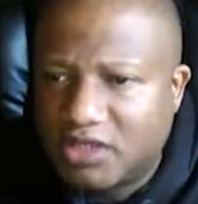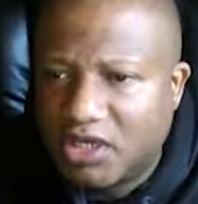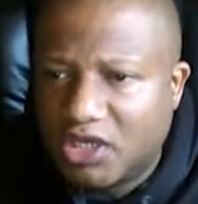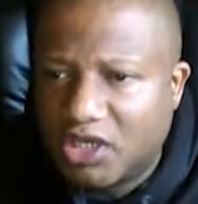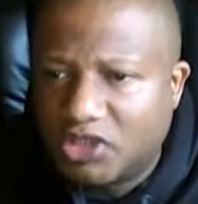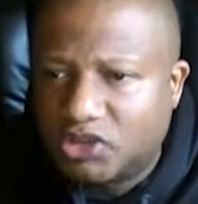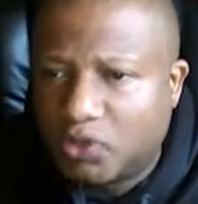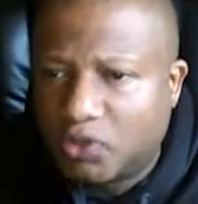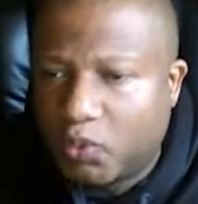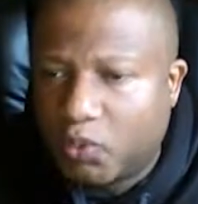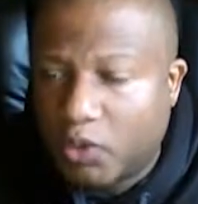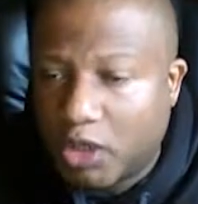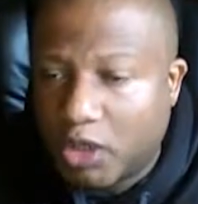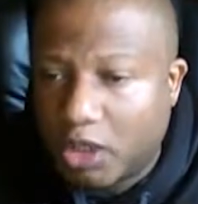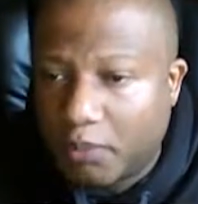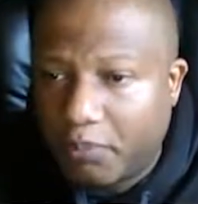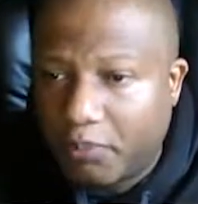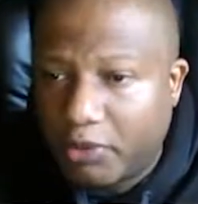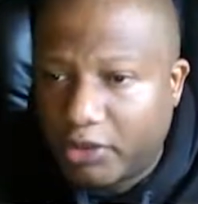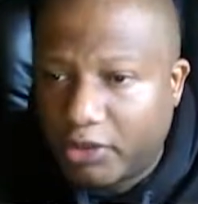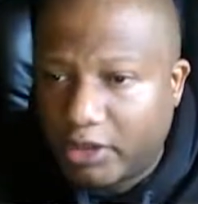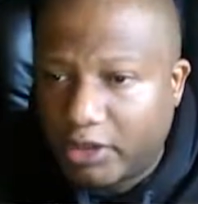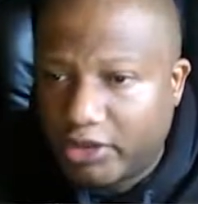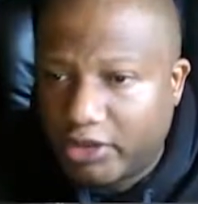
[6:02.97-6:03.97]
So we're going to
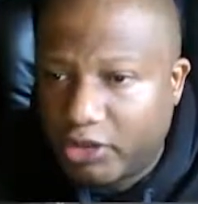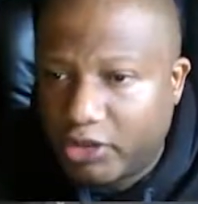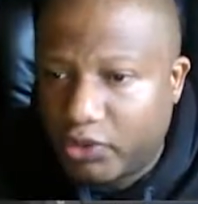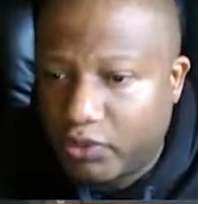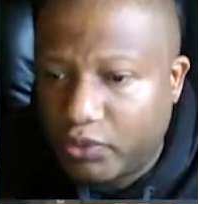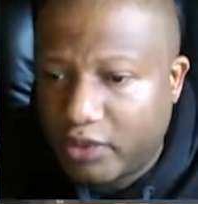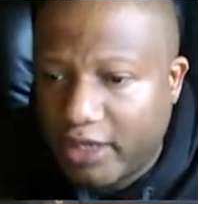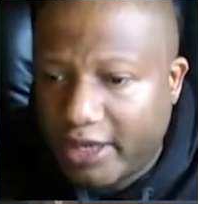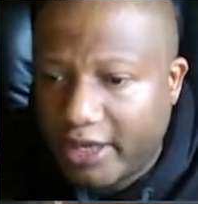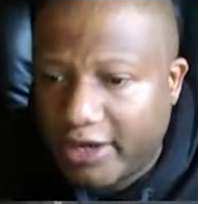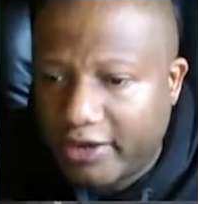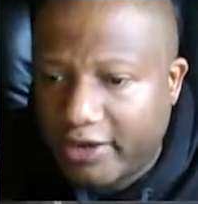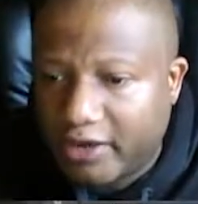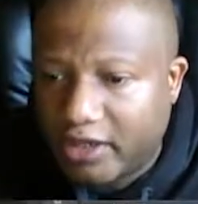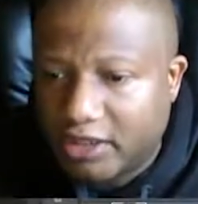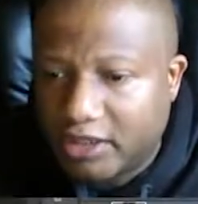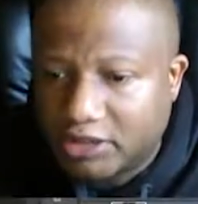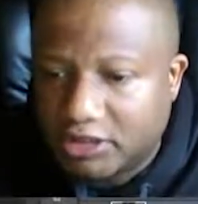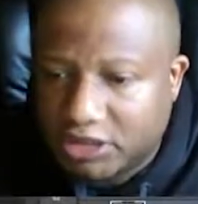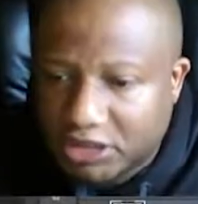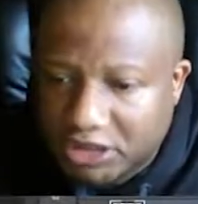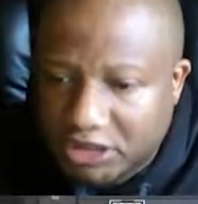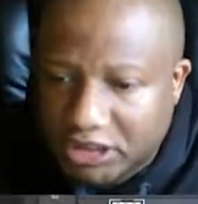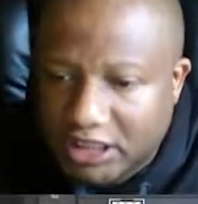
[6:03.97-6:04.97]
put it on a new layer
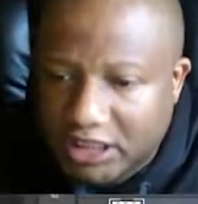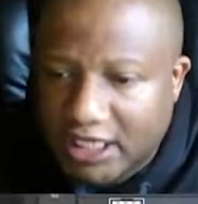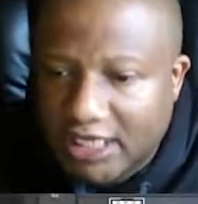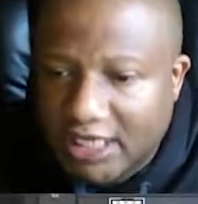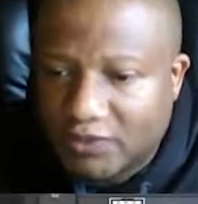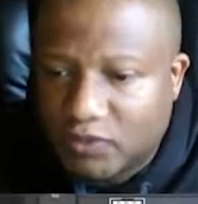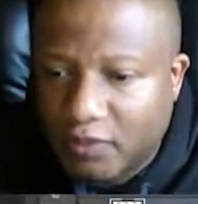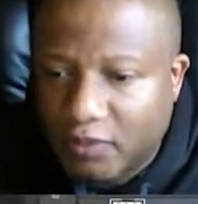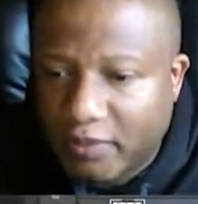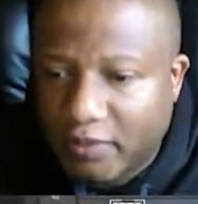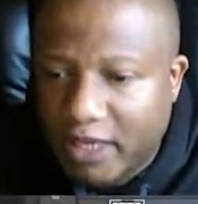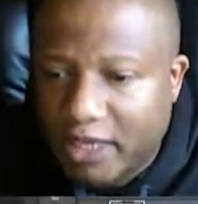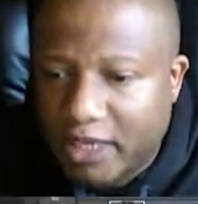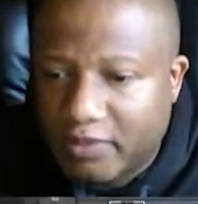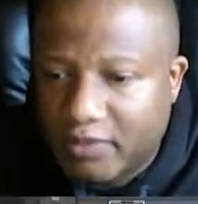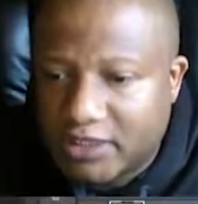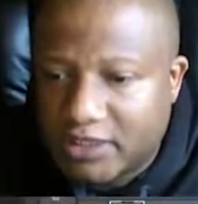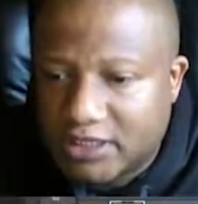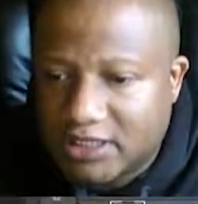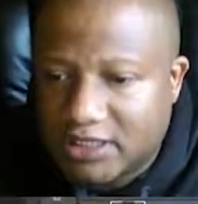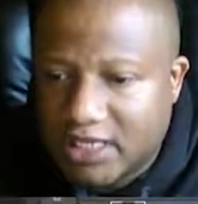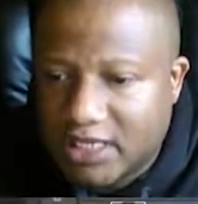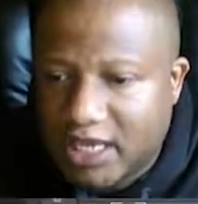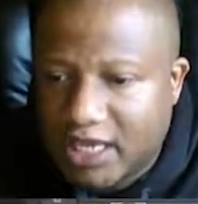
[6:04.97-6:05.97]
just in case we make a
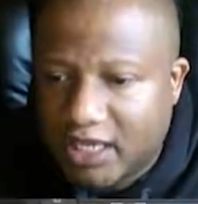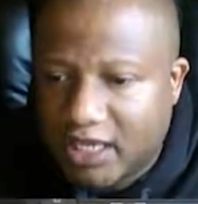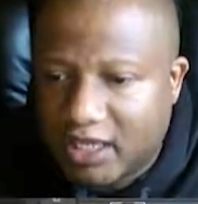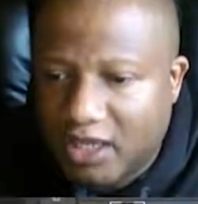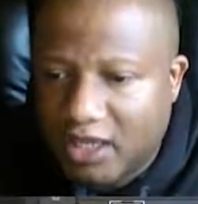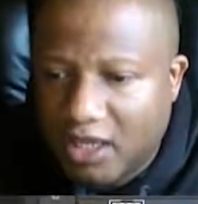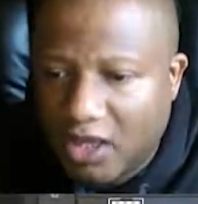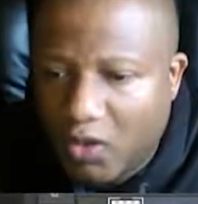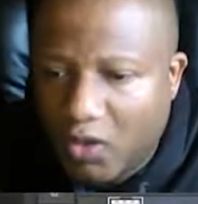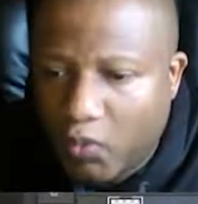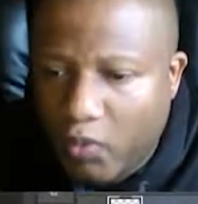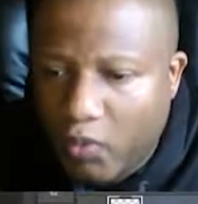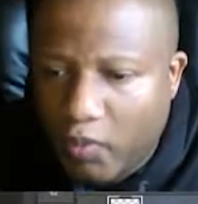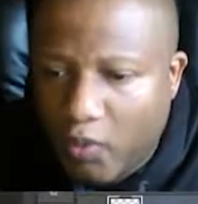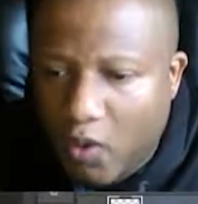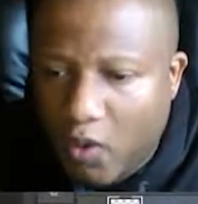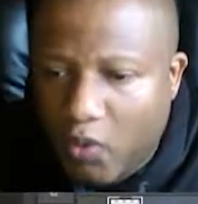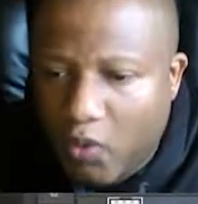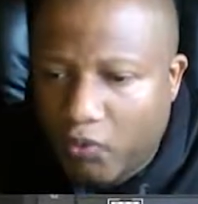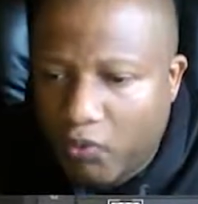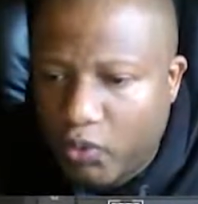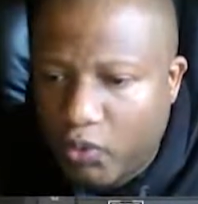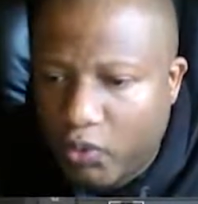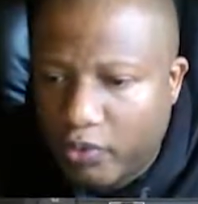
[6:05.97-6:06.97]
mistake. We
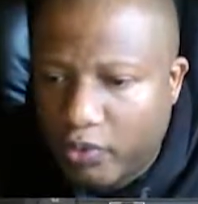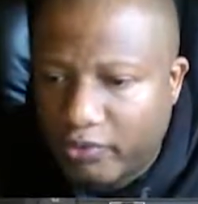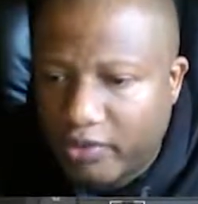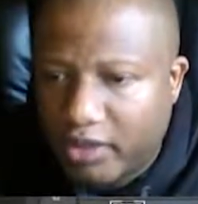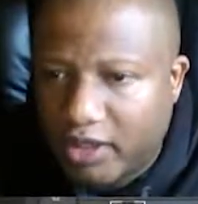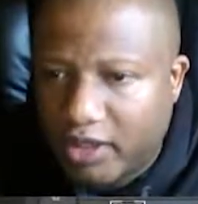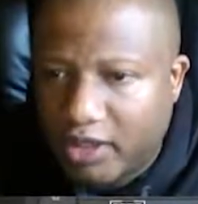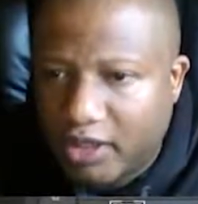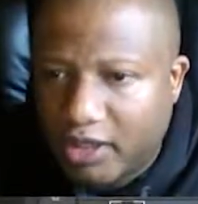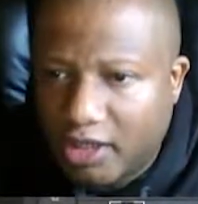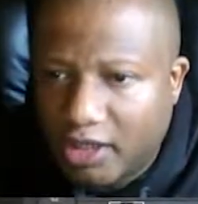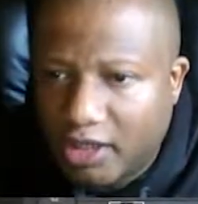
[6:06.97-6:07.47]
won't ruin the